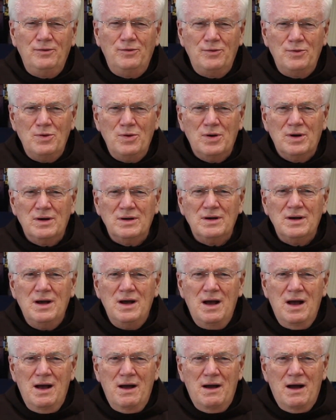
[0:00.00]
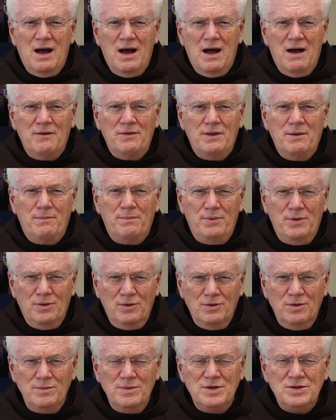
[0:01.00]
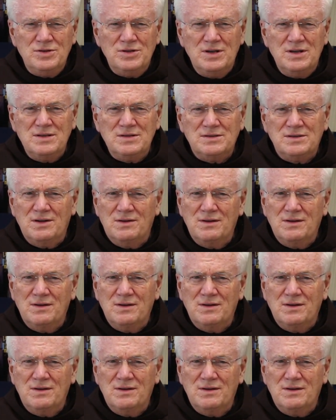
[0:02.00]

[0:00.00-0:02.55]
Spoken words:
for the pilgrimages.